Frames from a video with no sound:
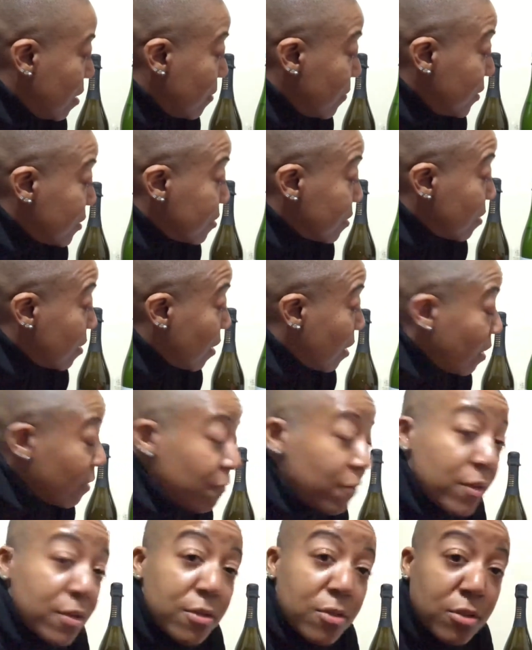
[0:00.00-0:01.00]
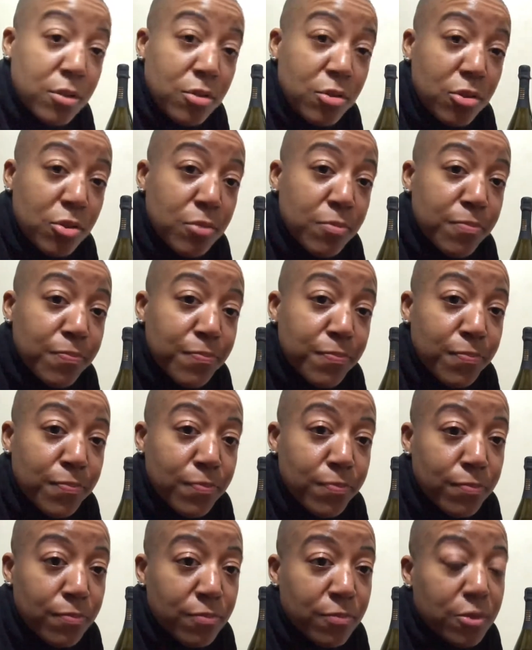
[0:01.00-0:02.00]
It's a non-vintage,
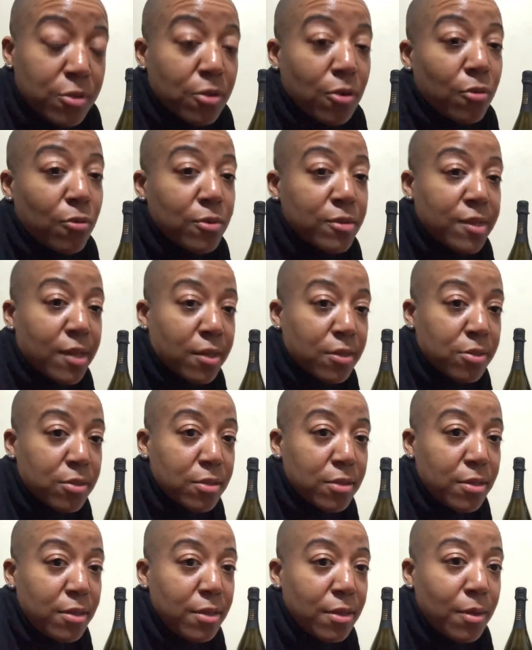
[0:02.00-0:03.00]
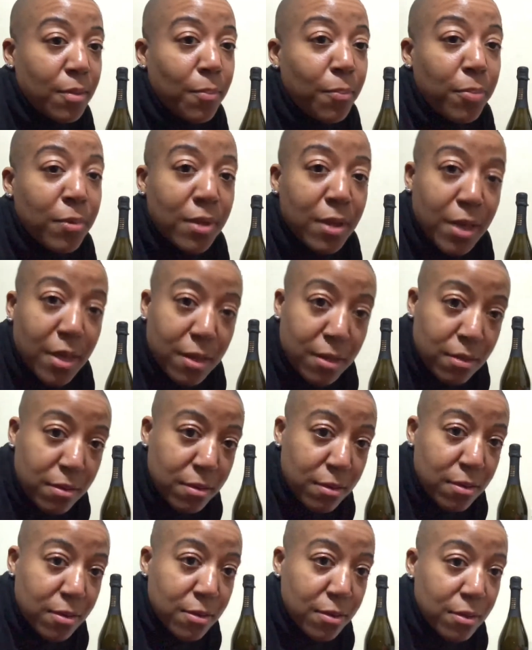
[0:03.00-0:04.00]
so it's actually a
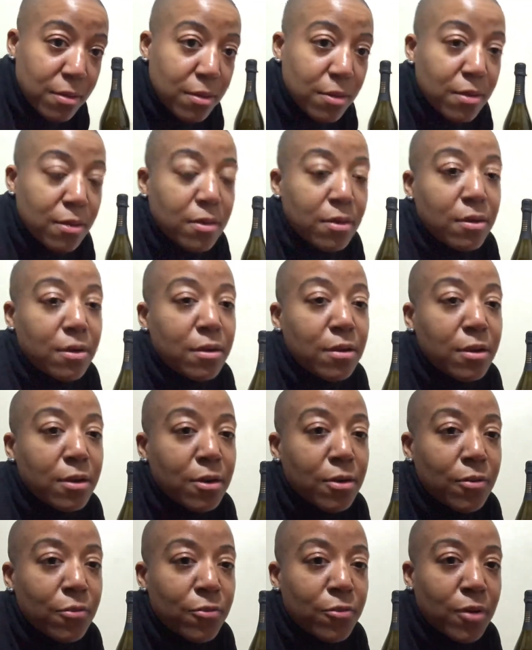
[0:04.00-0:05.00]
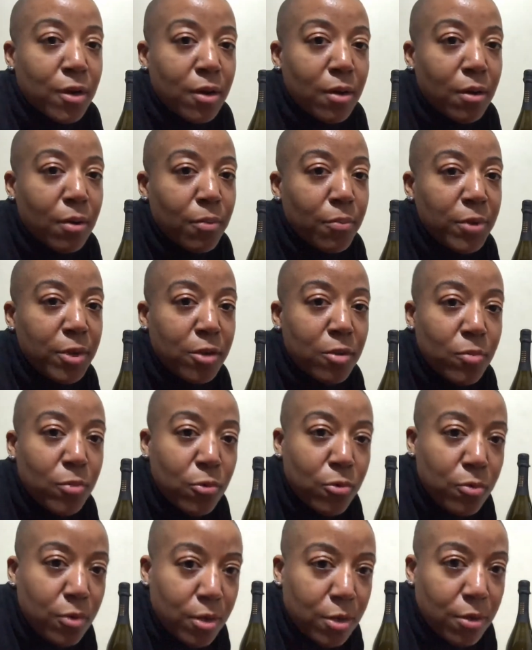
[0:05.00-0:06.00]
blend of Pinot
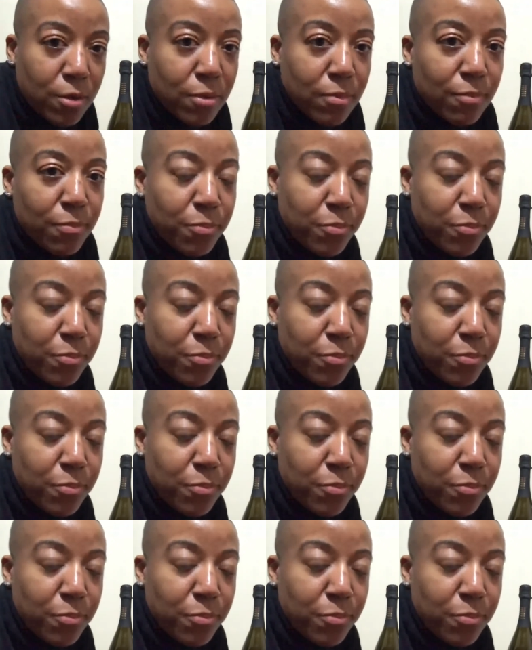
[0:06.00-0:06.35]
Meunier